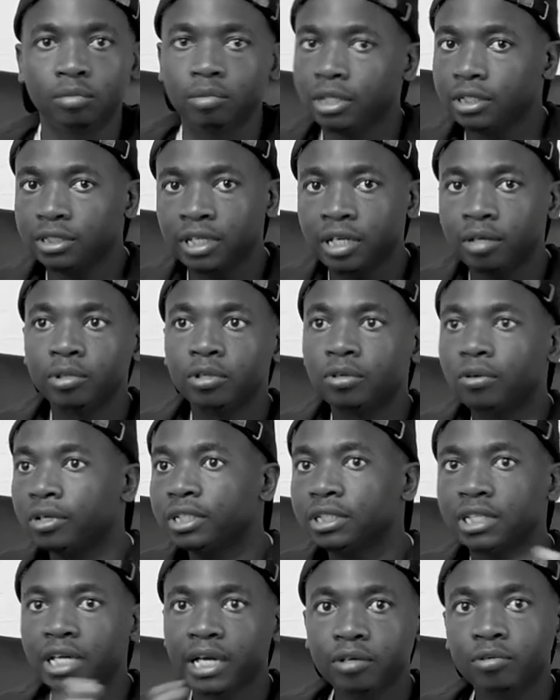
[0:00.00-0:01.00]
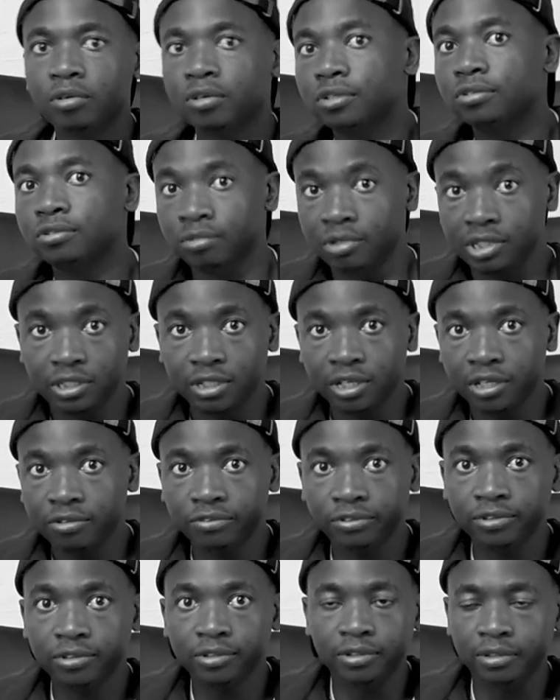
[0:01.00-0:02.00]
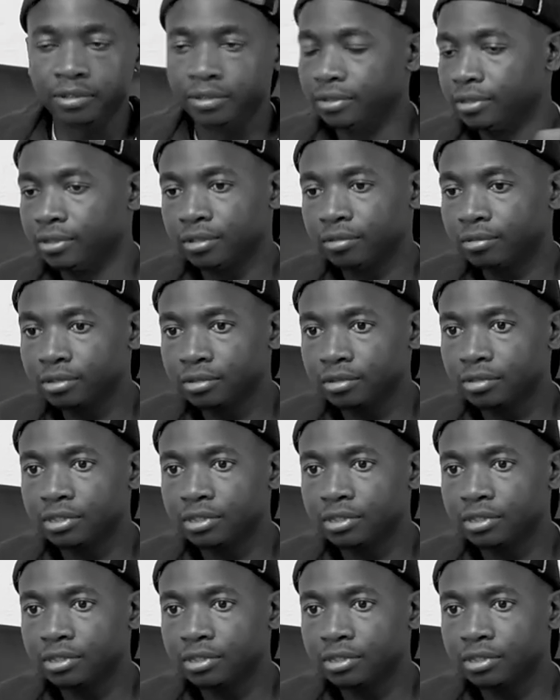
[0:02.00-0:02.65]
By the time it got dark, because we were scheduled, it was